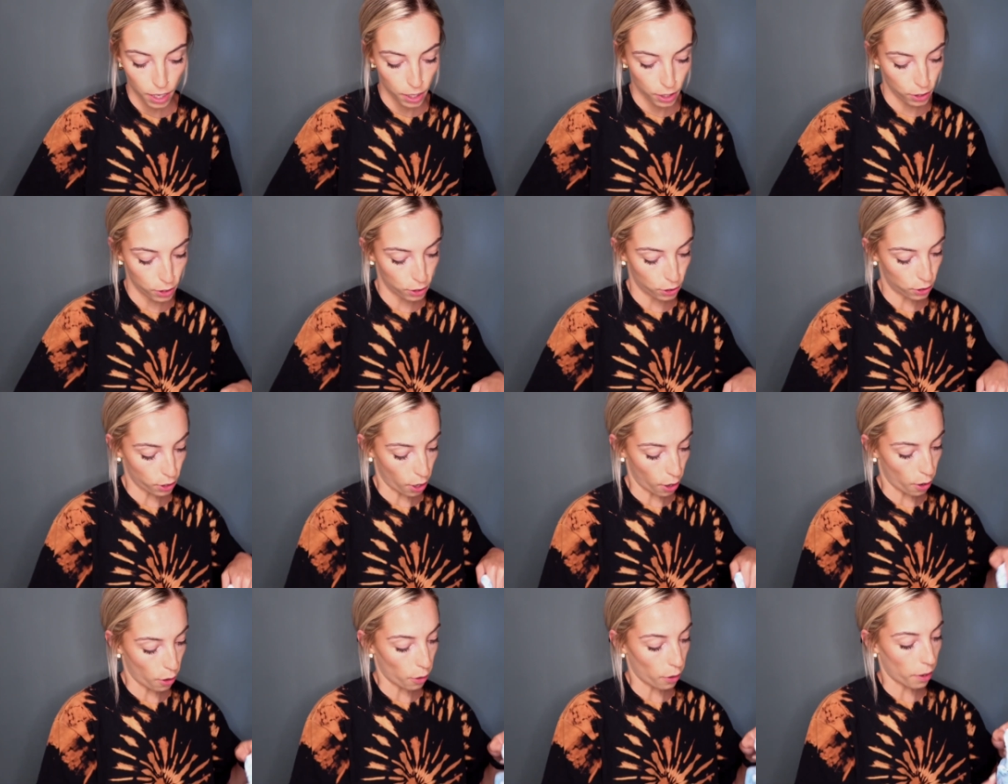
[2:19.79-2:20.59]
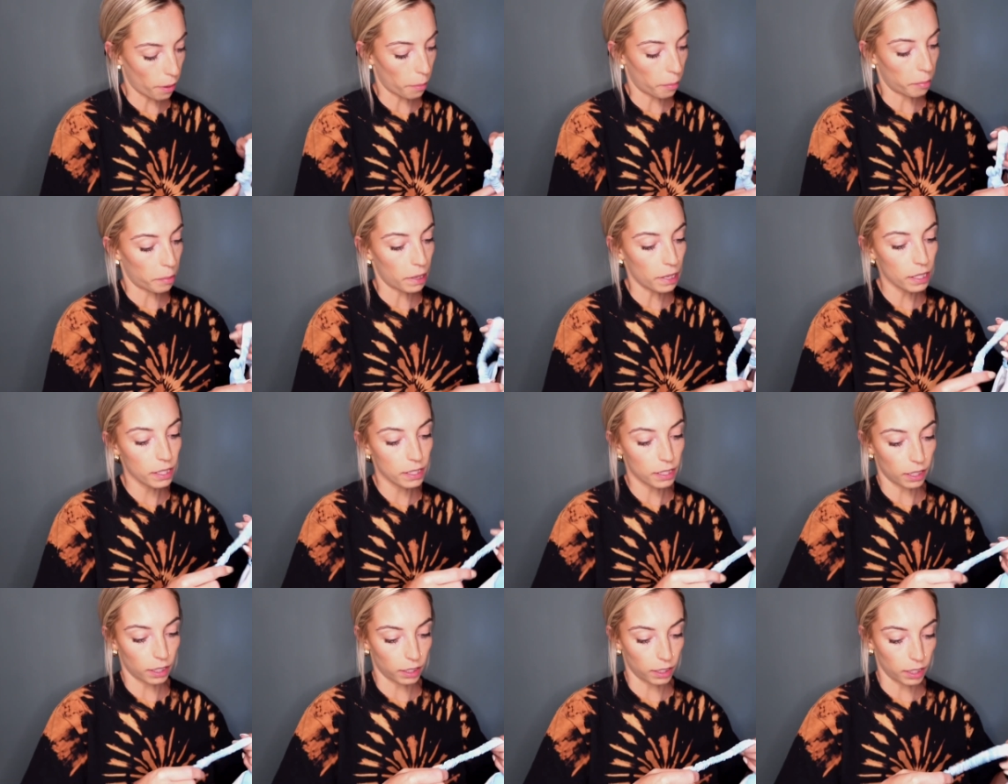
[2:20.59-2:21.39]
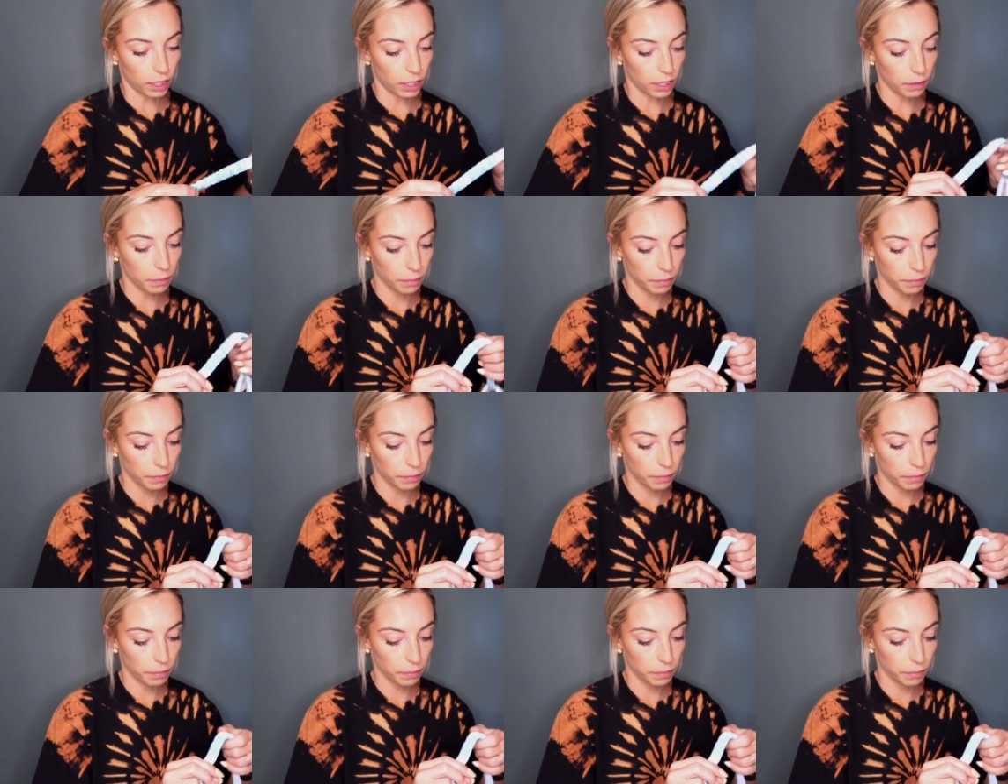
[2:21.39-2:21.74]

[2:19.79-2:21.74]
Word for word: So basically,